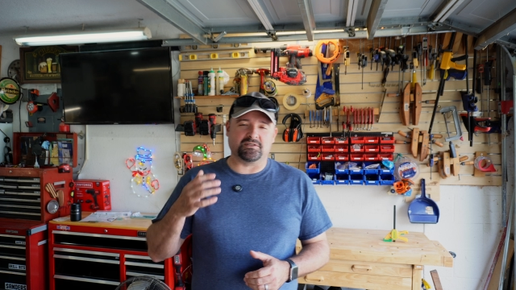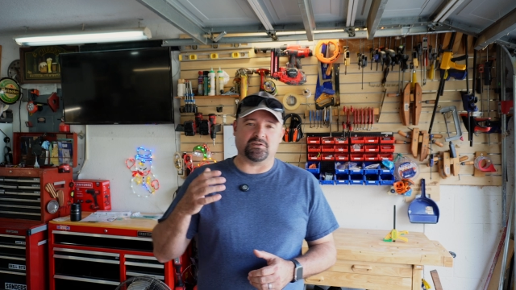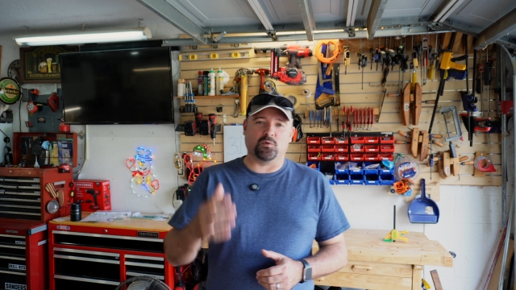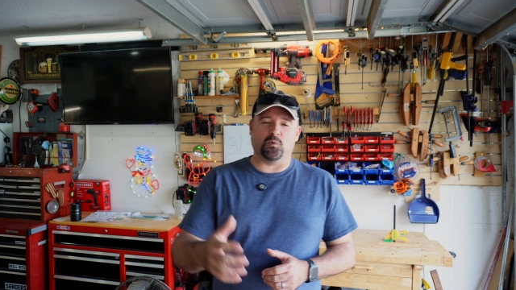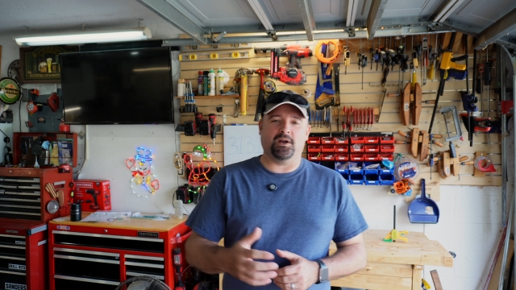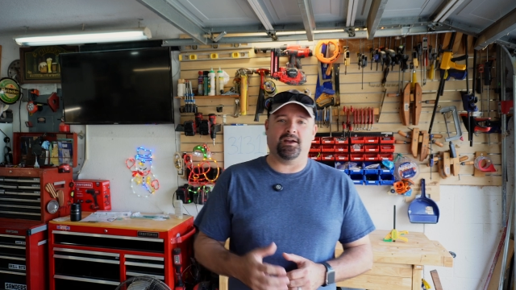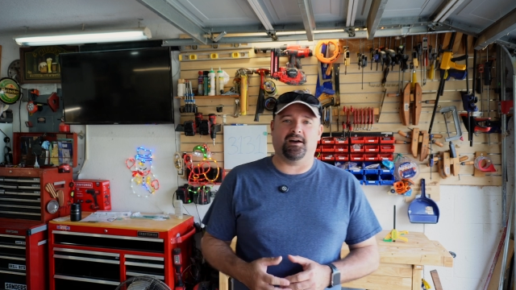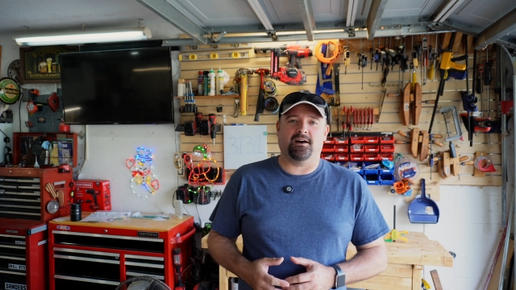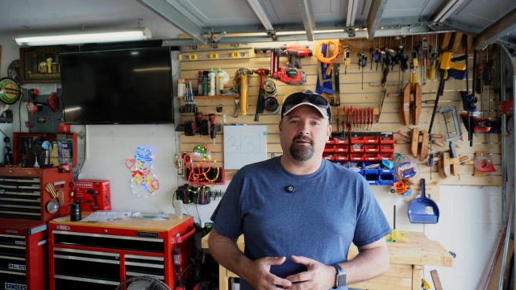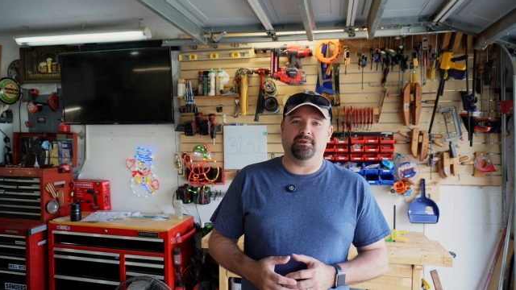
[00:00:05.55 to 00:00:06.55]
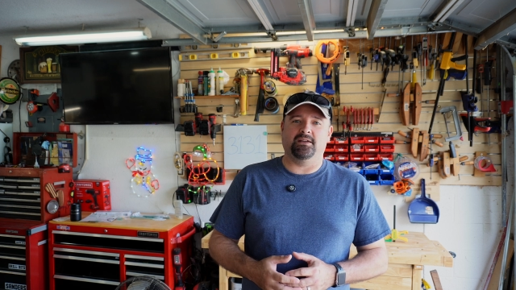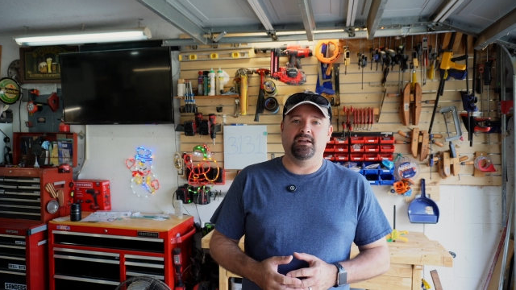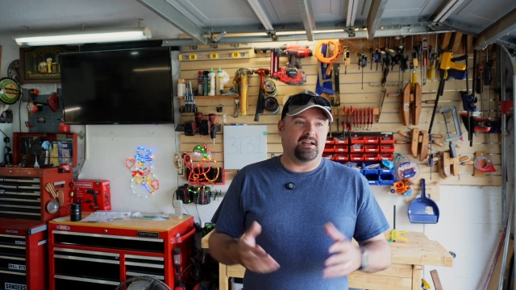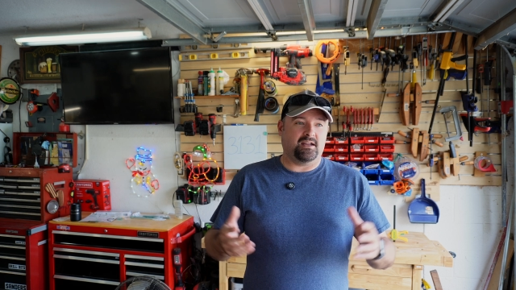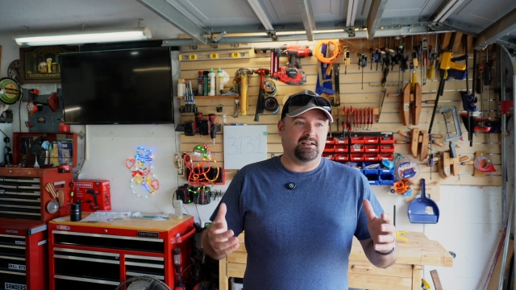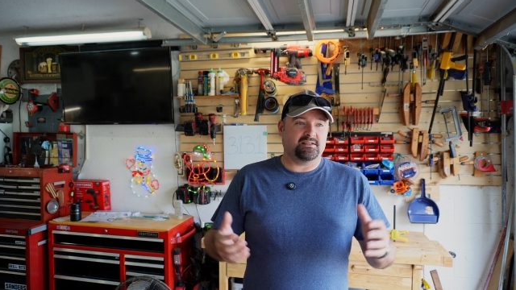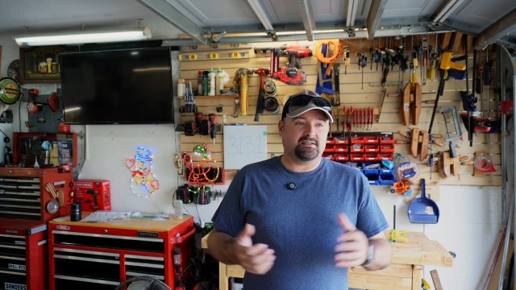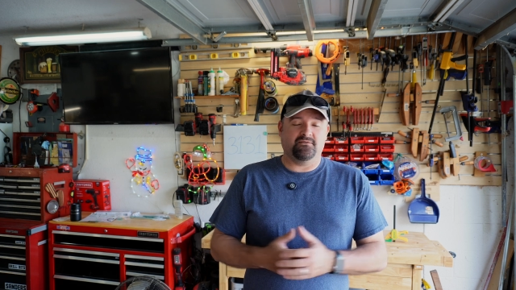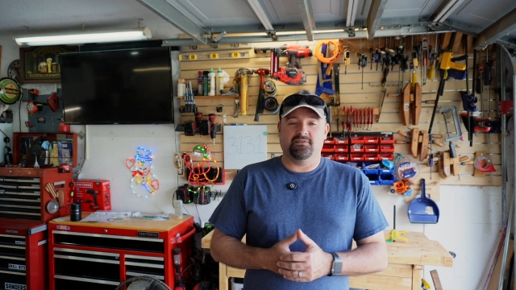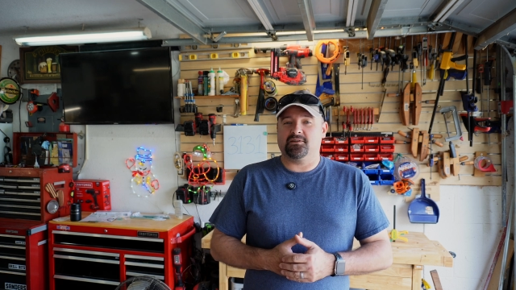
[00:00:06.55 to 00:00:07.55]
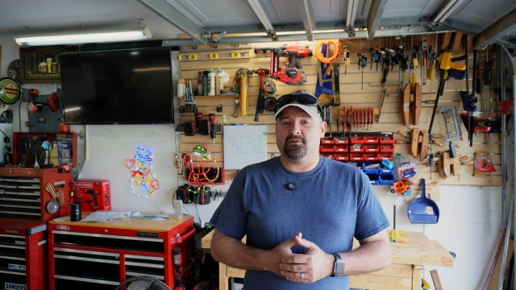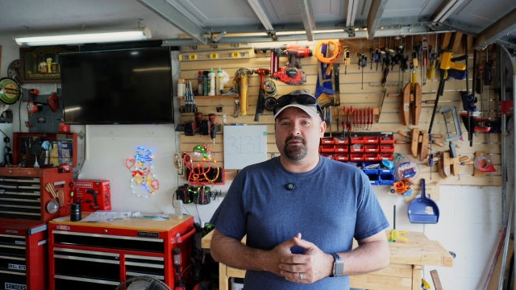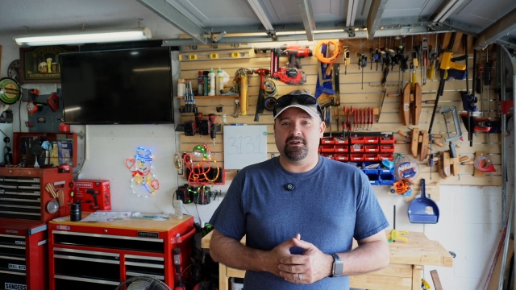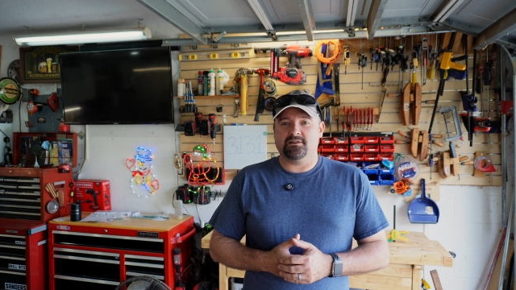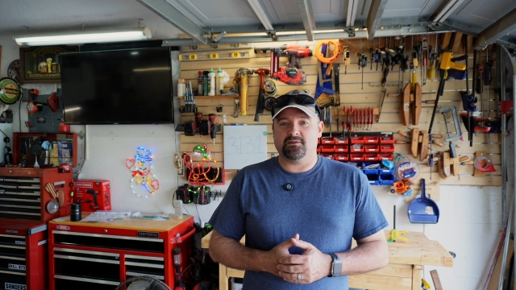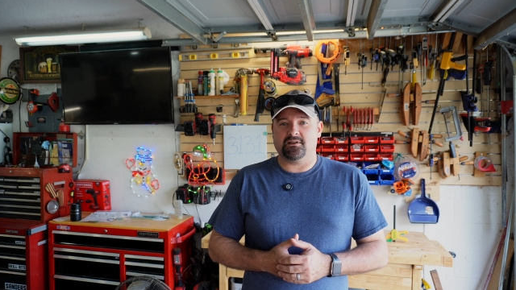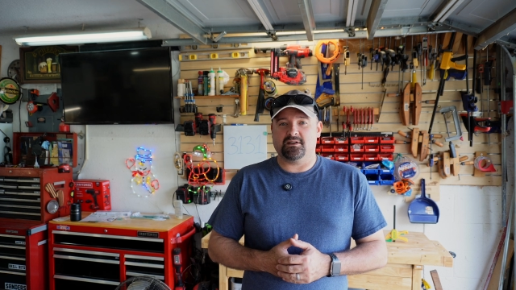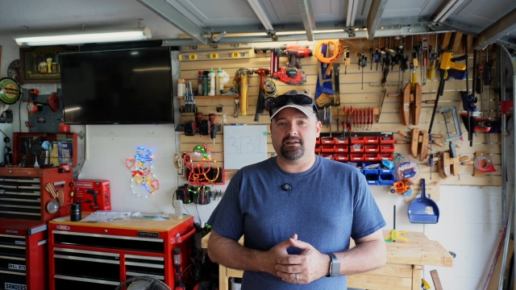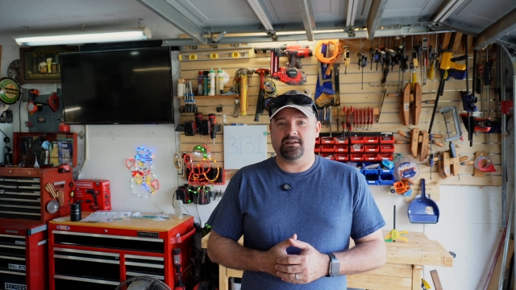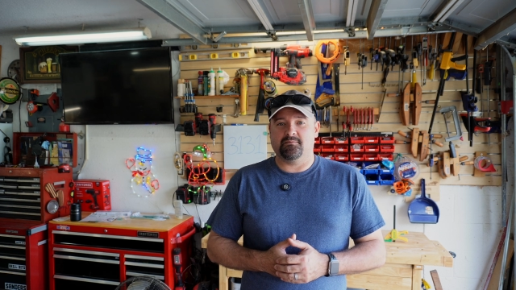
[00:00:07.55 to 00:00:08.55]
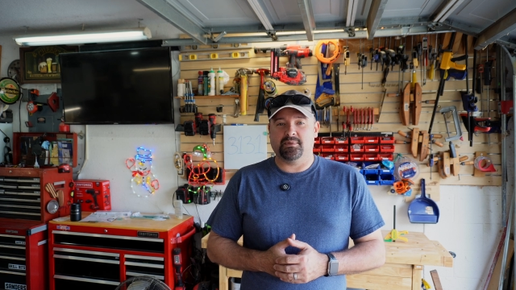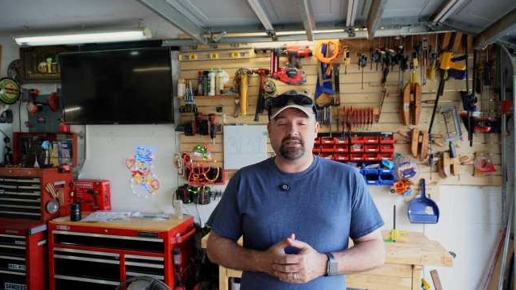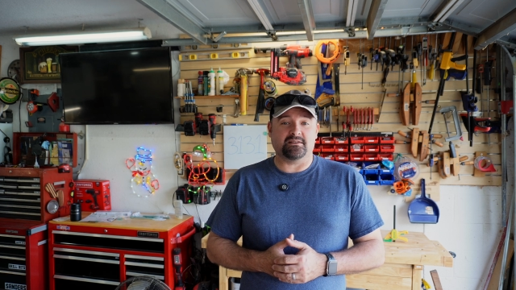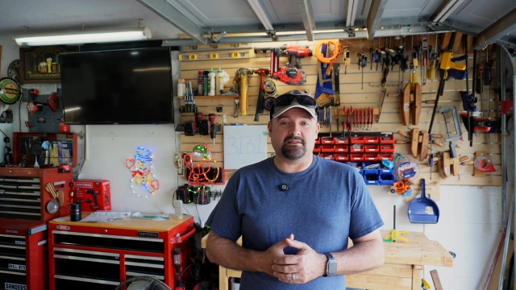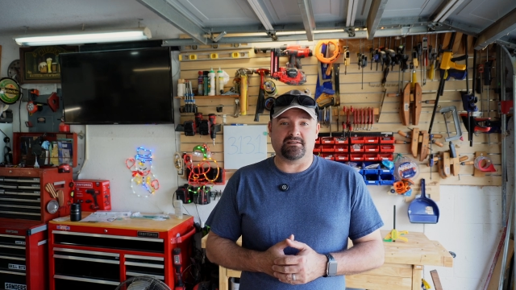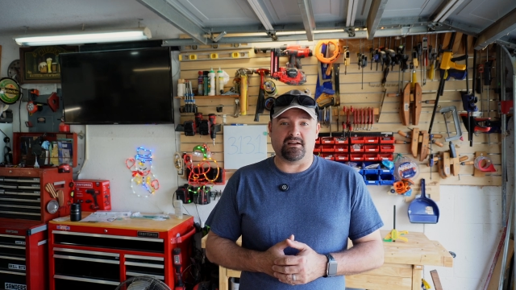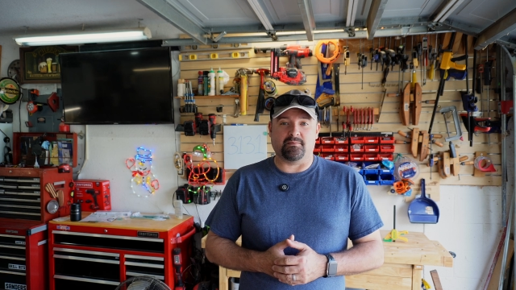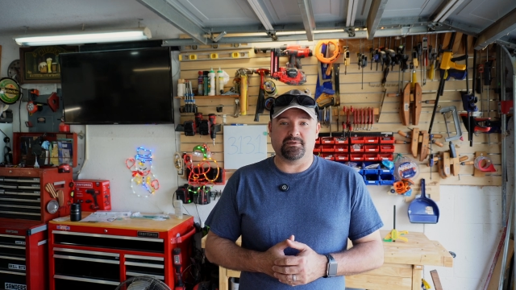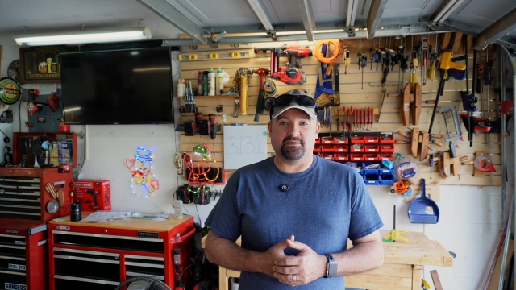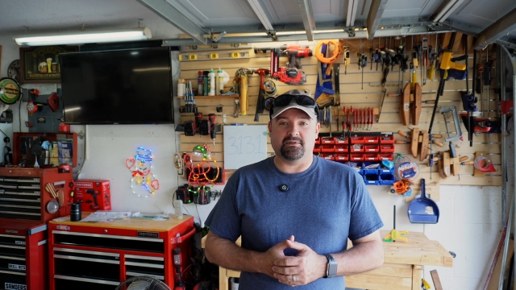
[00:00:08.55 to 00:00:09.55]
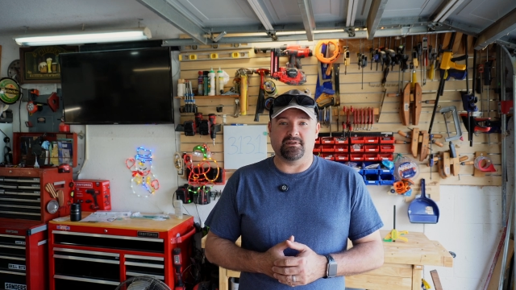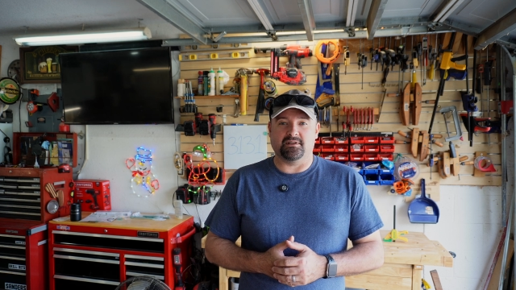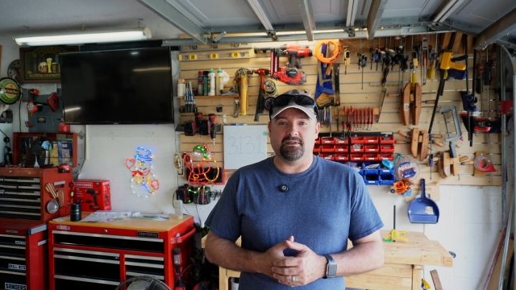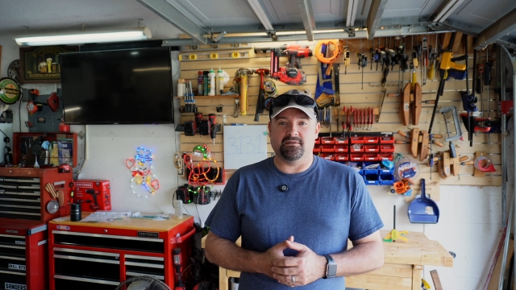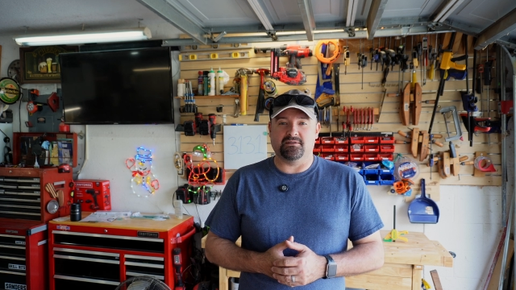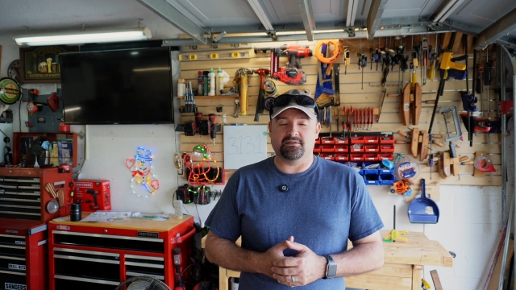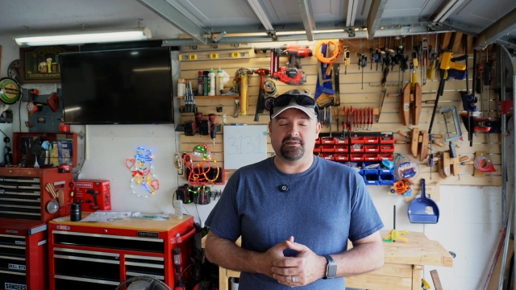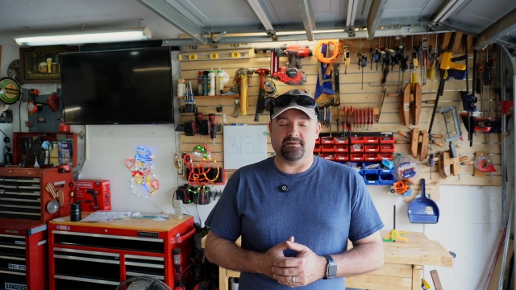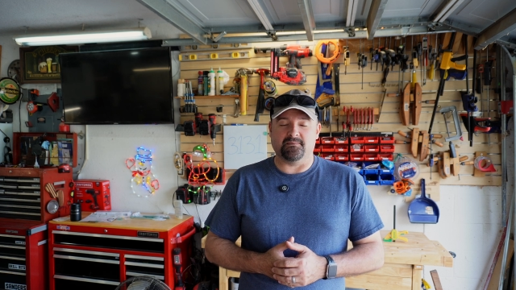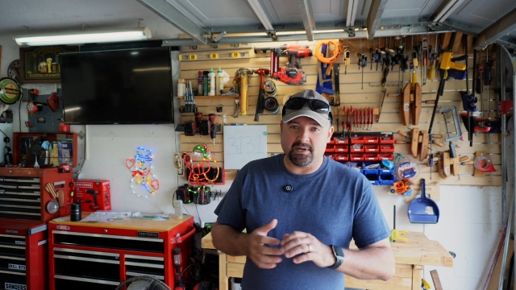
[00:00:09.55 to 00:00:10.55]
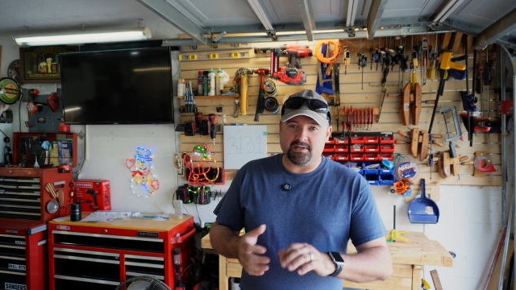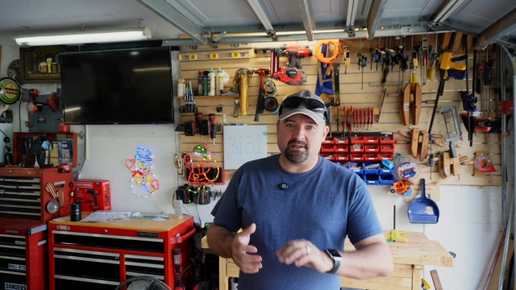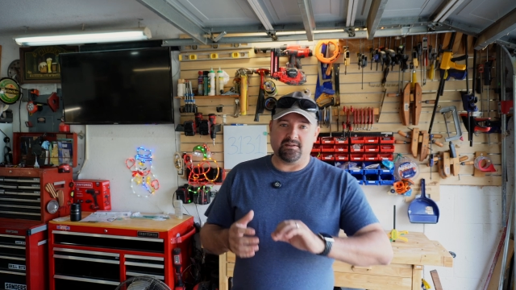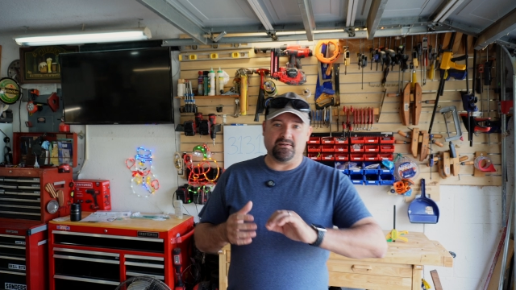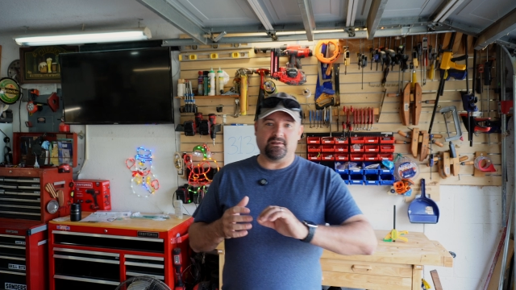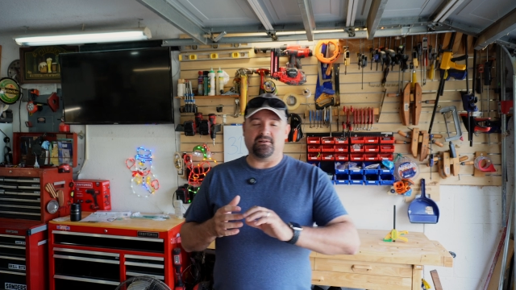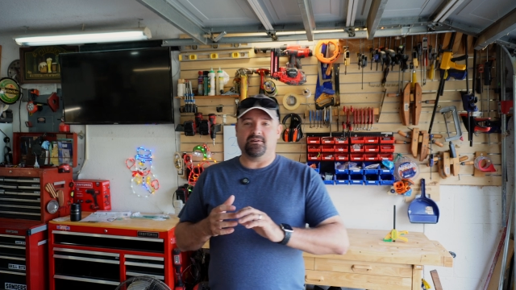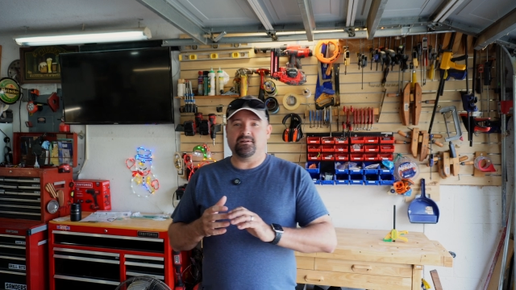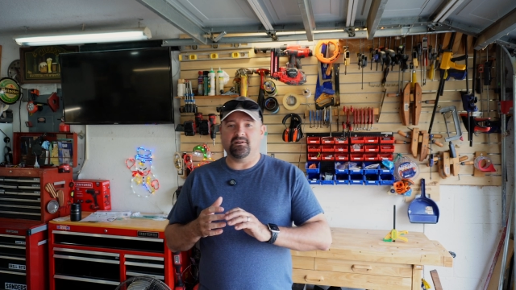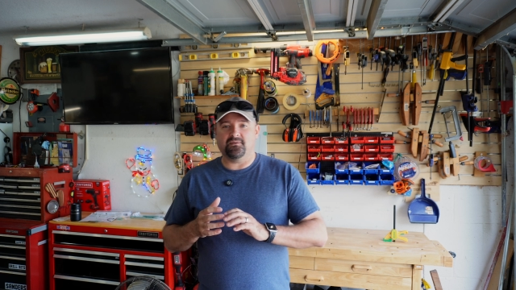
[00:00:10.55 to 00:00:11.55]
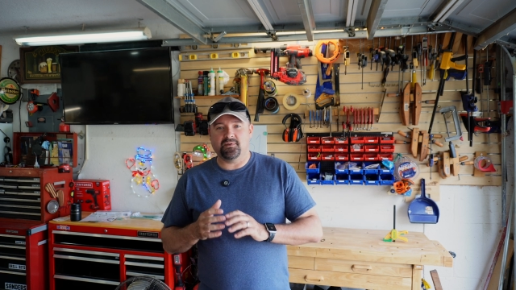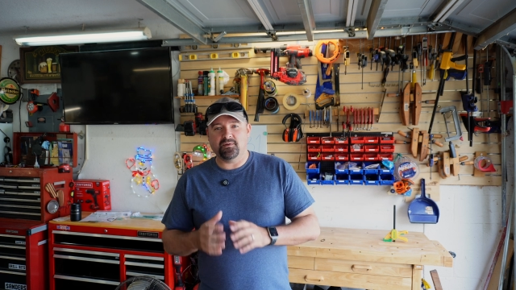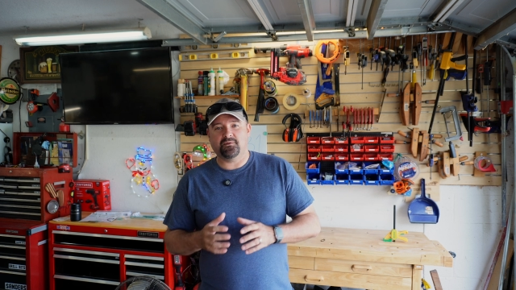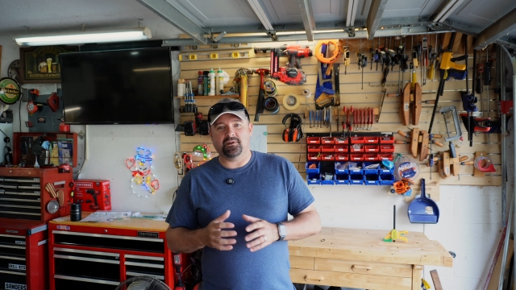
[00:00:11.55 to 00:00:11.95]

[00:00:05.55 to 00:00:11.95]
is a great hobby, and it's even a great uh, business opportunity that you could start. But there are a few